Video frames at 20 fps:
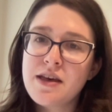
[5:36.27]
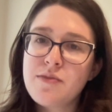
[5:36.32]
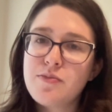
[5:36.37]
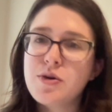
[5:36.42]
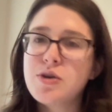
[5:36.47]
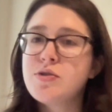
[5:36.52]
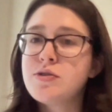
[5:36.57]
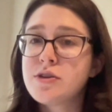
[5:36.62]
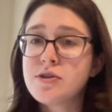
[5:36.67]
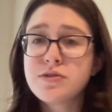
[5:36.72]

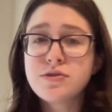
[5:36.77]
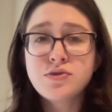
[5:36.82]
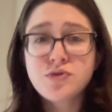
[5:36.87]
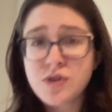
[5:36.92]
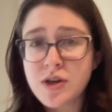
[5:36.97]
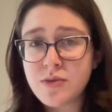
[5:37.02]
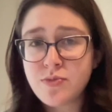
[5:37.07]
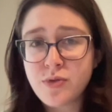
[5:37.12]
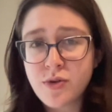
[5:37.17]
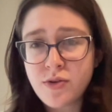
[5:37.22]
But you could also
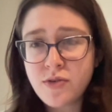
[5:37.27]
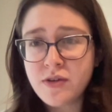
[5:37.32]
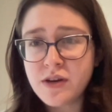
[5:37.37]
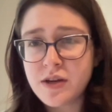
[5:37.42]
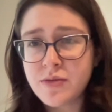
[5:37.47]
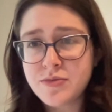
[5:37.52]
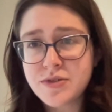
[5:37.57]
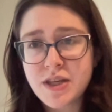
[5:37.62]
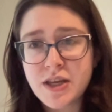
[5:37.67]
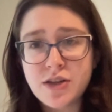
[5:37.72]
try
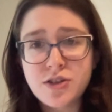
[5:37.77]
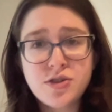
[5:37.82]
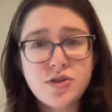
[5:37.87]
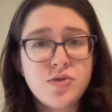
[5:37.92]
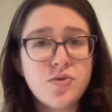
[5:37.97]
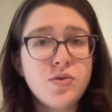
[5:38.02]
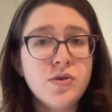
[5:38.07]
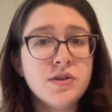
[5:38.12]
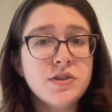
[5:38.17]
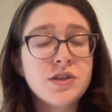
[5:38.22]
programs like
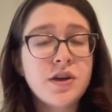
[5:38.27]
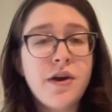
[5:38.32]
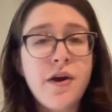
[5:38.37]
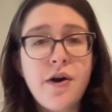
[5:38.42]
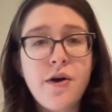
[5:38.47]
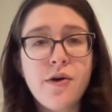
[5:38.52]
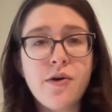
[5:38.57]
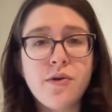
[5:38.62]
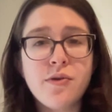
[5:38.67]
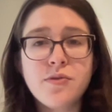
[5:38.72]
Too Good To
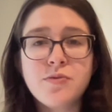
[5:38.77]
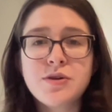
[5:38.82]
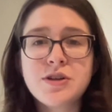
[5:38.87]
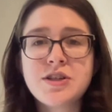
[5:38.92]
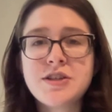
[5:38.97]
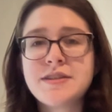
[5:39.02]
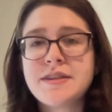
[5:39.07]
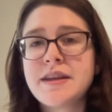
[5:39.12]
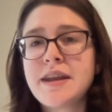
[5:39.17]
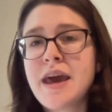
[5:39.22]
Go,
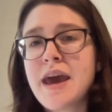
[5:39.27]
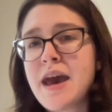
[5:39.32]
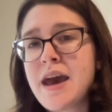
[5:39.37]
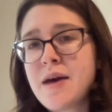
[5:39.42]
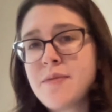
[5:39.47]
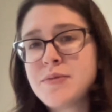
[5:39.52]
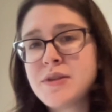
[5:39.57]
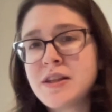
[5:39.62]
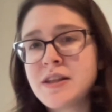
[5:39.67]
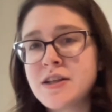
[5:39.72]
which is an
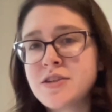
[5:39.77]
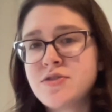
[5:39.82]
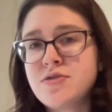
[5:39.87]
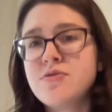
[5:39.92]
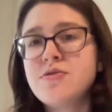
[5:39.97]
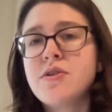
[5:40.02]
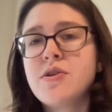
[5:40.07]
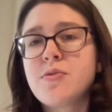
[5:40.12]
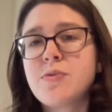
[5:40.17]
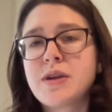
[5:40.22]
app that lets
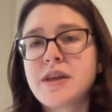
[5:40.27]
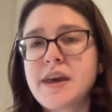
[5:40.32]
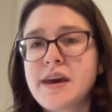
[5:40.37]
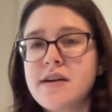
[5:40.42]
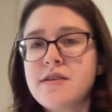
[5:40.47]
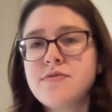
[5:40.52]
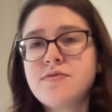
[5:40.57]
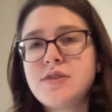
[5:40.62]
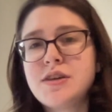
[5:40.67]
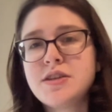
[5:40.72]
you know when
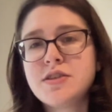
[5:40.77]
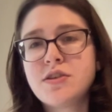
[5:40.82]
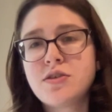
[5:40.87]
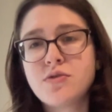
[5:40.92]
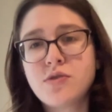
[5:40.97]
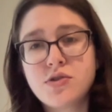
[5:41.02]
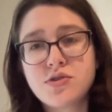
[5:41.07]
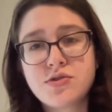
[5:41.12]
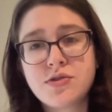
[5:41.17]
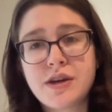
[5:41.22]
cafes and
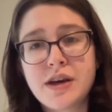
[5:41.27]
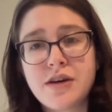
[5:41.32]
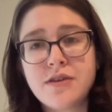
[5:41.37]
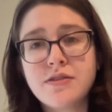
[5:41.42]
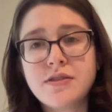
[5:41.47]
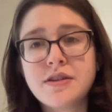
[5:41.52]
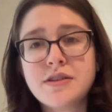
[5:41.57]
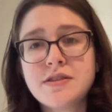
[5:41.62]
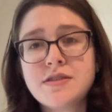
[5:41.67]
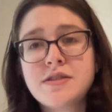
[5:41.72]
grocery
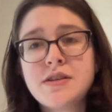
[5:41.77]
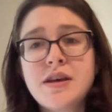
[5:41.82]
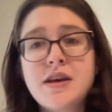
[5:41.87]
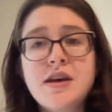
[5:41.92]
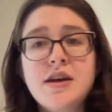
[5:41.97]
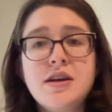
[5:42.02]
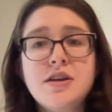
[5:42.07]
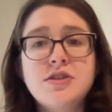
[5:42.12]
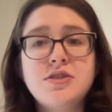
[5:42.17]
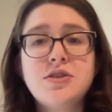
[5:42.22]
outlets
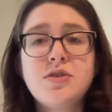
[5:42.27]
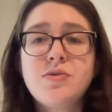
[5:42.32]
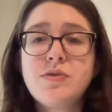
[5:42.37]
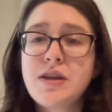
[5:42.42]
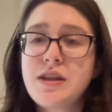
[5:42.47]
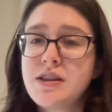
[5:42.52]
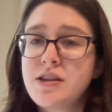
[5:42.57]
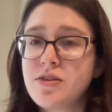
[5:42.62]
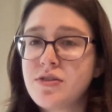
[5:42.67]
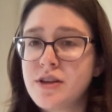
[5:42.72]

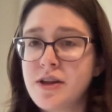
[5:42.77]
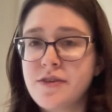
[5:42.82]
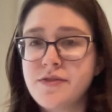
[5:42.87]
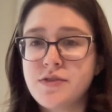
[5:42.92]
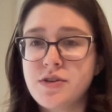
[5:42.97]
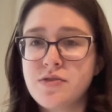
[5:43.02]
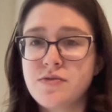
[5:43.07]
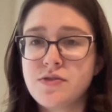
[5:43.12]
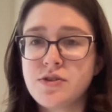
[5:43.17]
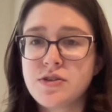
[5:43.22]
donate their
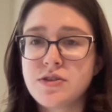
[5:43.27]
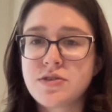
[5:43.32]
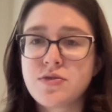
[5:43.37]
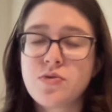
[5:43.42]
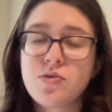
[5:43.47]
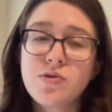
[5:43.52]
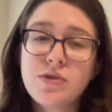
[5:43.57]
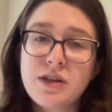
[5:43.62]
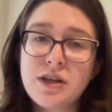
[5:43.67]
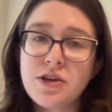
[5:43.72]
leftovers
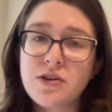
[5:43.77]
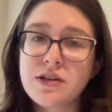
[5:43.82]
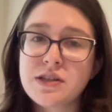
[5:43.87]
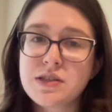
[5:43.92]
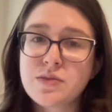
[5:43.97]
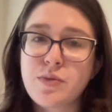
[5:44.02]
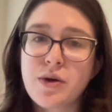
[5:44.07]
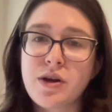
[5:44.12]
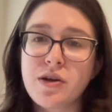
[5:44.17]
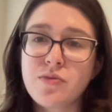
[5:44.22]
or near
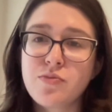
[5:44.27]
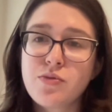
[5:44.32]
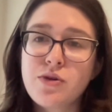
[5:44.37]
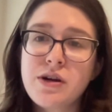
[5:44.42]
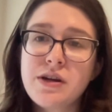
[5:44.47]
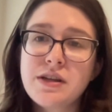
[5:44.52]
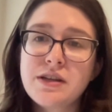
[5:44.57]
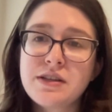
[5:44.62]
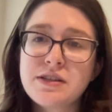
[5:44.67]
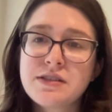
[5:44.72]
expired
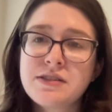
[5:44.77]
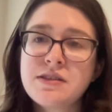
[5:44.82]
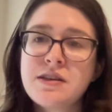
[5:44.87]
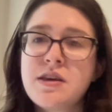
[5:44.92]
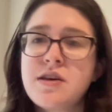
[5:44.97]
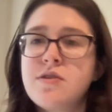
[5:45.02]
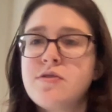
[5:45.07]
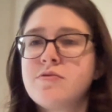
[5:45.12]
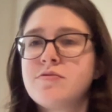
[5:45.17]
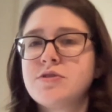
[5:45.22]
products,
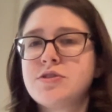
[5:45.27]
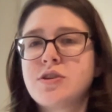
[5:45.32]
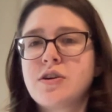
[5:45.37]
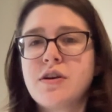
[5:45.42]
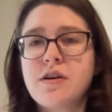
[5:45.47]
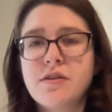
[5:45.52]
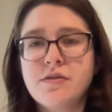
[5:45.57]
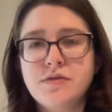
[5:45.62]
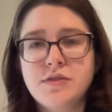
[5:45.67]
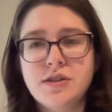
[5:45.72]
which are
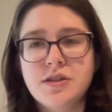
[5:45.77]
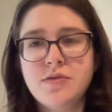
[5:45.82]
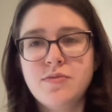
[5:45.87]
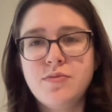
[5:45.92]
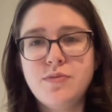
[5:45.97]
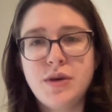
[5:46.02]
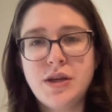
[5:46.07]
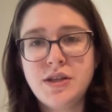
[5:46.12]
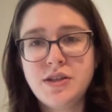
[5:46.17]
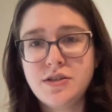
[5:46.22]
often
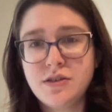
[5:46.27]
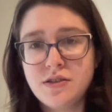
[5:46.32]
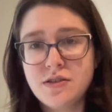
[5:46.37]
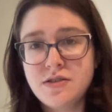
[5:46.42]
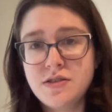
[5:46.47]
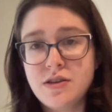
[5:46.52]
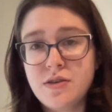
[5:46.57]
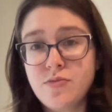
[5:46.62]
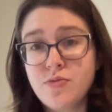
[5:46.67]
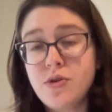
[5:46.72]
baked
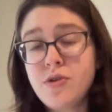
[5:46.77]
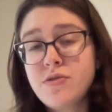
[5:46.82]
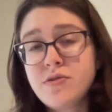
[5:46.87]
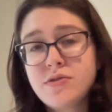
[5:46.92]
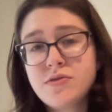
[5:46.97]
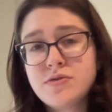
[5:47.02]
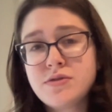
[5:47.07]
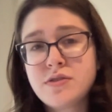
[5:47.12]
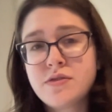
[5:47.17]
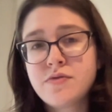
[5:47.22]
goods and
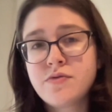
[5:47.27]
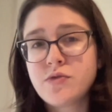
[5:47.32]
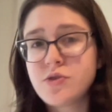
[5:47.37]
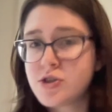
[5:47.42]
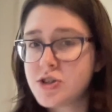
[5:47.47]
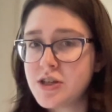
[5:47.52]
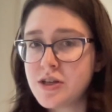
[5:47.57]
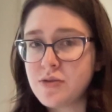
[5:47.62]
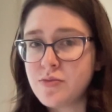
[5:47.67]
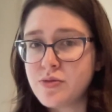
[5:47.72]
produce, for
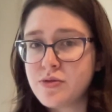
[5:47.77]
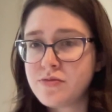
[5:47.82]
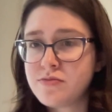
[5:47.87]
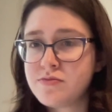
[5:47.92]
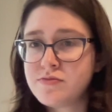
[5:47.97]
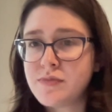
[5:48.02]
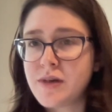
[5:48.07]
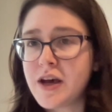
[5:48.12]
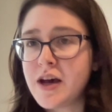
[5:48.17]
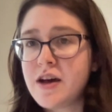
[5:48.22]
cheap.
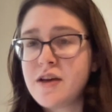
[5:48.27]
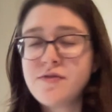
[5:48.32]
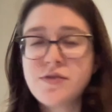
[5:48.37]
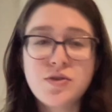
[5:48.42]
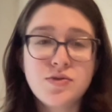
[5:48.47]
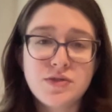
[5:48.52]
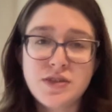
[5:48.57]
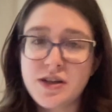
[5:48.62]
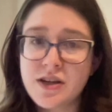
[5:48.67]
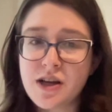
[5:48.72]
I've
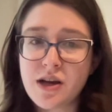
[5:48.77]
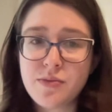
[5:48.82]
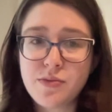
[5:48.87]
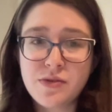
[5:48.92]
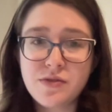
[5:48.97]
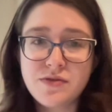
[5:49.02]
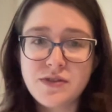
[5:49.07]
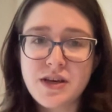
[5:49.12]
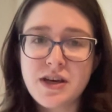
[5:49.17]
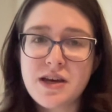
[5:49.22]
used it a
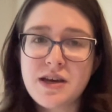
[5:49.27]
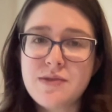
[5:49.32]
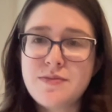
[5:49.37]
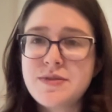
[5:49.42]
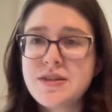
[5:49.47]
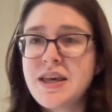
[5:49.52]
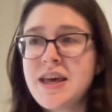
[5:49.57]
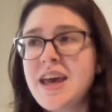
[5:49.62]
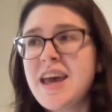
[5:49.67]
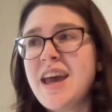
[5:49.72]
couple of
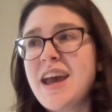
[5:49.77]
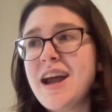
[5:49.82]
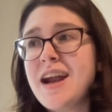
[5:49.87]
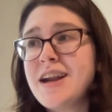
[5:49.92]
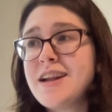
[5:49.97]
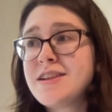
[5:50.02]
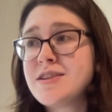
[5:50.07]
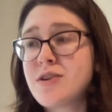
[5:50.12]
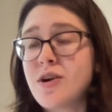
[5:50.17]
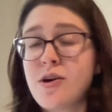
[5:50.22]
times,
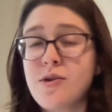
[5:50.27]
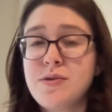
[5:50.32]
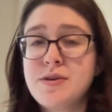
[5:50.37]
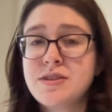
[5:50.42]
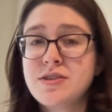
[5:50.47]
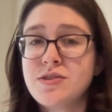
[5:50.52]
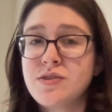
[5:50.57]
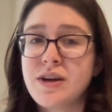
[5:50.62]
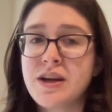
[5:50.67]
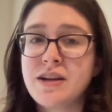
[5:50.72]
and it's
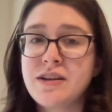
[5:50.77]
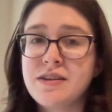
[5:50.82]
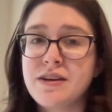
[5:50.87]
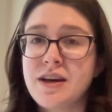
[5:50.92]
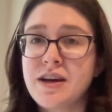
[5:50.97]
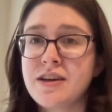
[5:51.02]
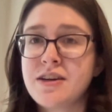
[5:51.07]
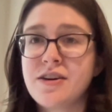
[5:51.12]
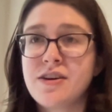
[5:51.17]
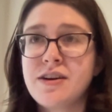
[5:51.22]
always great.
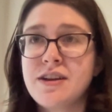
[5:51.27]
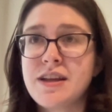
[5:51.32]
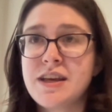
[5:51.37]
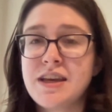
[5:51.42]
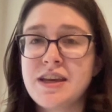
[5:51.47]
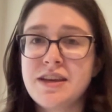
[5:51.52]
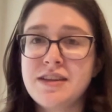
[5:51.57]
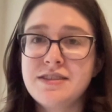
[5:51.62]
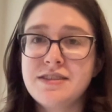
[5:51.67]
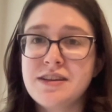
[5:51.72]
I got
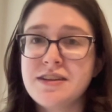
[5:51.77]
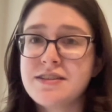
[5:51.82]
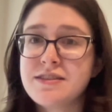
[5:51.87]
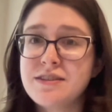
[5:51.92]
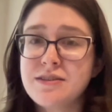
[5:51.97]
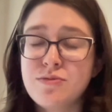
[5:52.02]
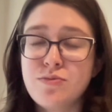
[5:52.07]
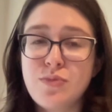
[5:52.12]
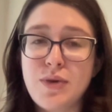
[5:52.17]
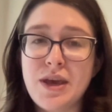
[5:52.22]
a
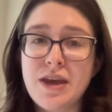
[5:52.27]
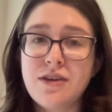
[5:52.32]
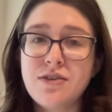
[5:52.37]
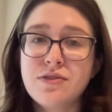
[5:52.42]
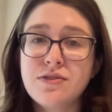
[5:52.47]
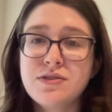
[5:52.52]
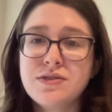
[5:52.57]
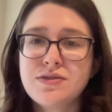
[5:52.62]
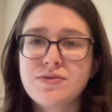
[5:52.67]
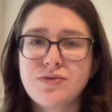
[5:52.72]
dozen
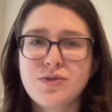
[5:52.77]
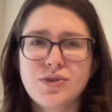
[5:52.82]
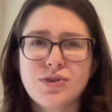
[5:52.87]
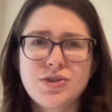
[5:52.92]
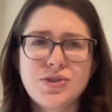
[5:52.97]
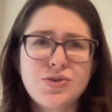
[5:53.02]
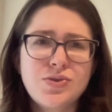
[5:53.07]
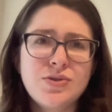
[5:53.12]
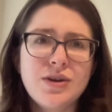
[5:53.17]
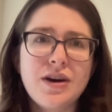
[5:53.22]
bagels for
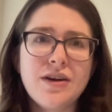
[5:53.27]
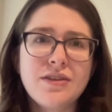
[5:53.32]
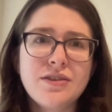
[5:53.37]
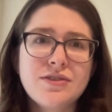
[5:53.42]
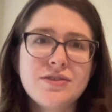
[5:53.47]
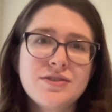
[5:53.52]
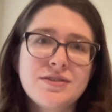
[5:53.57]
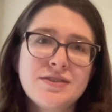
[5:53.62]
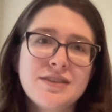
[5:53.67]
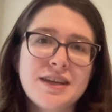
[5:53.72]

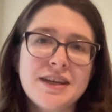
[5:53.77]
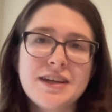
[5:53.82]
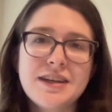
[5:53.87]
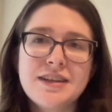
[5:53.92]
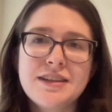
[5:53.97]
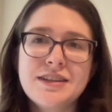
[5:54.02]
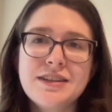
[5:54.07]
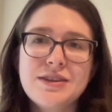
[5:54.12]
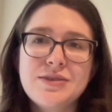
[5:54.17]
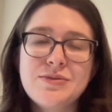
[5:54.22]
$2,
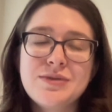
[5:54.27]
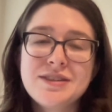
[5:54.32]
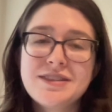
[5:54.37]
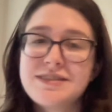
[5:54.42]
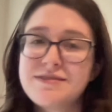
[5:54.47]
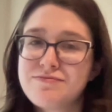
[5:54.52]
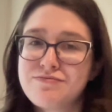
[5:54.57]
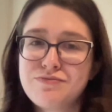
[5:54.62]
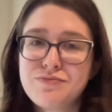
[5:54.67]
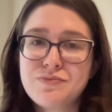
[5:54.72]
and it
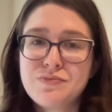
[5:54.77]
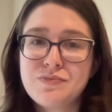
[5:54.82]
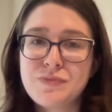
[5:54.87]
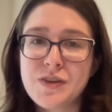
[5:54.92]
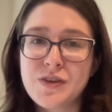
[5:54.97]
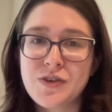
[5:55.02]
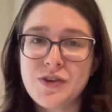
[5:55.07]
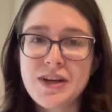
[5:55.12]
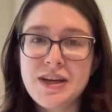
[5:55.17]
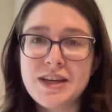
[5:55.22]
was
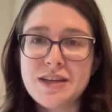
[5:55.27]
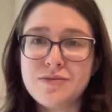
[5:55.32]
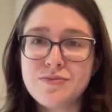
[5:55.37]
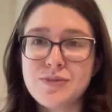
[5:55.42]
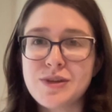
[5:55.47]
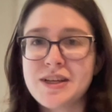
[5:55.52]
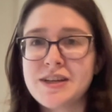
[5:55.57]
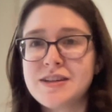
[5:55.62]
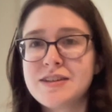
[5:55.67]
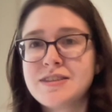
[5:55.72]
great
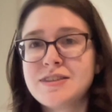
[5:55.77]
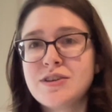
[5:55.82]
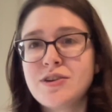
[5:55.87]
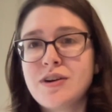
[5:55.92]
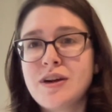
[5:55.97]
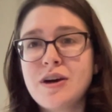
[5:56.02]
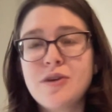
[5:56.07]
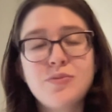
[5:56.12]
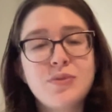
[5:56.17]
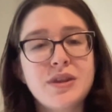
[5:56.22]
because
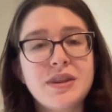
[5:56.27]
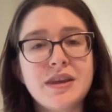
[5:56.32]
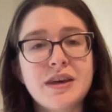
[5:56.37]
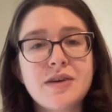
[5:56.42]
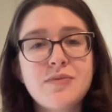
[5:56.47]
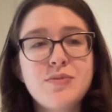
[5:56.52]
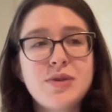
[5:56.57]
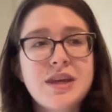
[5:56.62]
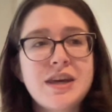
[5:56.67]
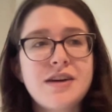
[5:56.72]
you're helping the
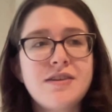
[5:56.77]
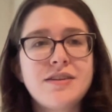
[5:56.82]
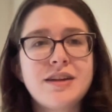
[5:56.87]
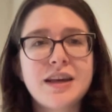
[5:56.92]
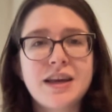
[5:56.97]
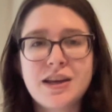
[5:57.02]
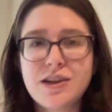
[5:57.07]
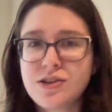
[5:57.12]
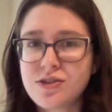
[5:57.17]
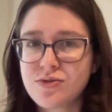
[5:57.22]
company out
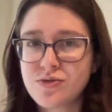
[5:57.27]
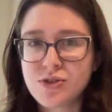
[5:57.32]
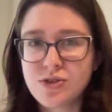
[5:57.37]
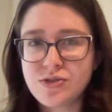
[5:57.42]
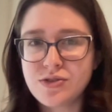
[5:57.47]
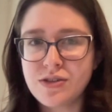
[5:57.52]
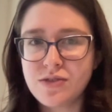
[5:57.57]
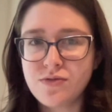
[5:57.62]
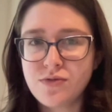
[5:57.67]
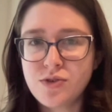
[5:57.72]
and
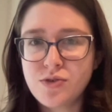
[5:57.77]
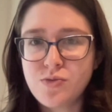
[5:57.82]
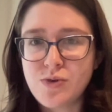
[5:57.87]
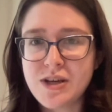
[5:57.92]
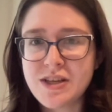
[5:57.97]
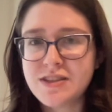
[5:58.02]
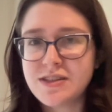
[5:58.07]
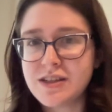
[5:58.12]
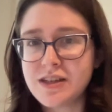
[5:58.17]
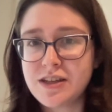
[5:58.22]
reducing food
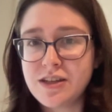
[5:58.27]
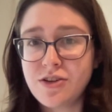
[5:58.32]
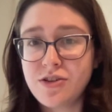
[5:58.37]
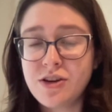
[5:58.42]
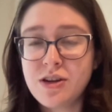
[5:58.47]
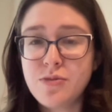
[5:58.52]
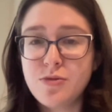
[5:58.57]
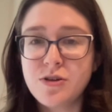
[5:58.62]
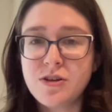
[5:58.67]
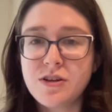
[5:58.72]
waste in your
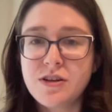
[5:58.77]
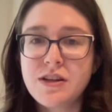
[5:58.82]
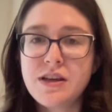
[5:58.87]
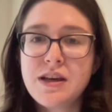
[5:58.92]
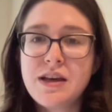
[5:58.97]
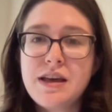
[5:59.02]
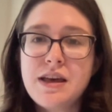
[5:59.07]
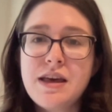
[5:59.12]
neighborhood.